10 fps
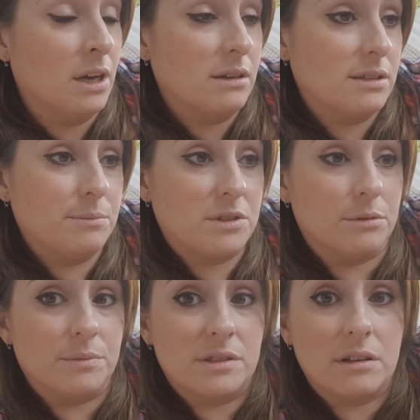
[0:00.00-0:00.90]

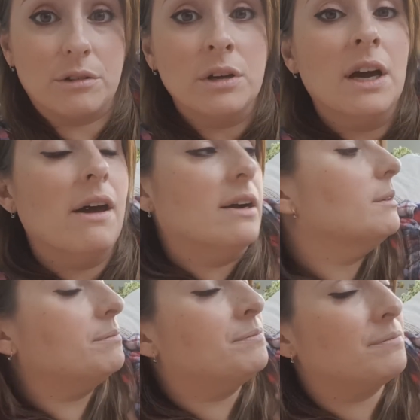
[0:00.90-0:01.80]
symptoms. So
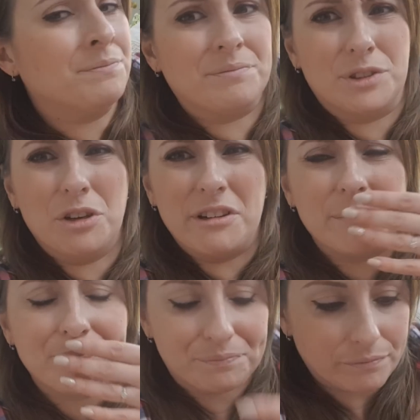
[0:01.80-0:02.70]

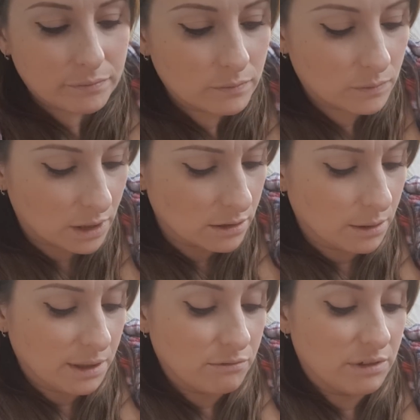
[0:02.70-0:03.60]
sorry,
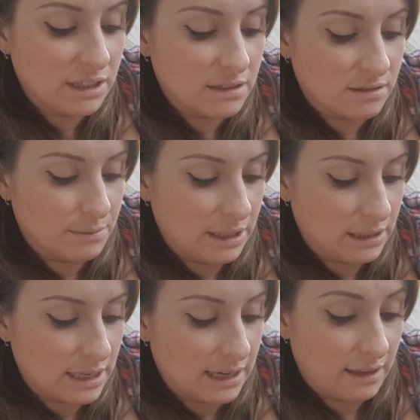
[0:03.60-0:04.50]
so it really doesn't
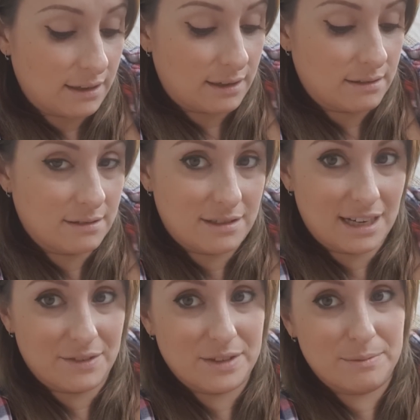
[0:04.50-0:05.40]
mean anything to
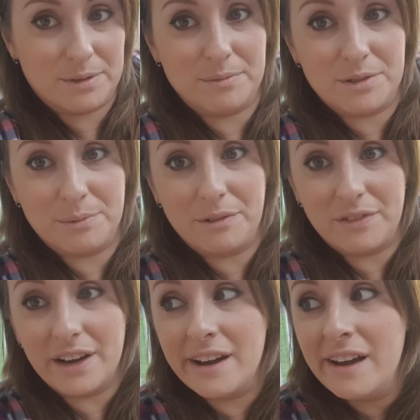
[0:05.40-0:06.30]
have symptoms, to be
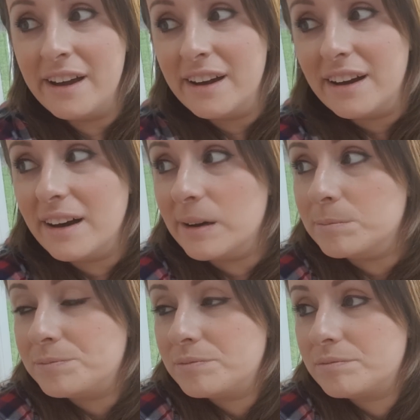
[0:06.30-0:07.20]
fair.
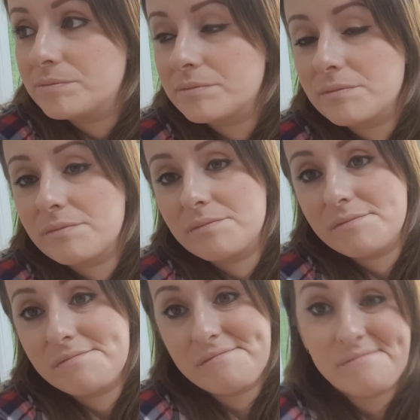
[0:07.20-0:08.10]

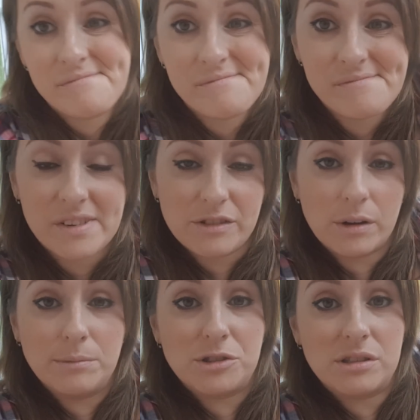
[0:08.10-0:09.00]
So
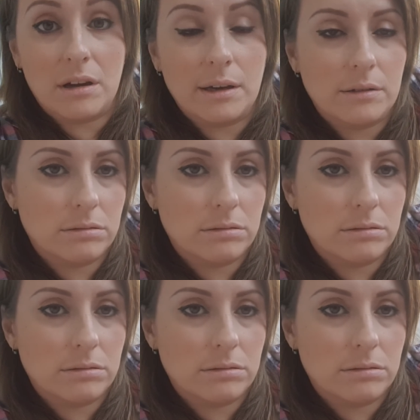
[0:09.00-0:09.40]
I'm just like,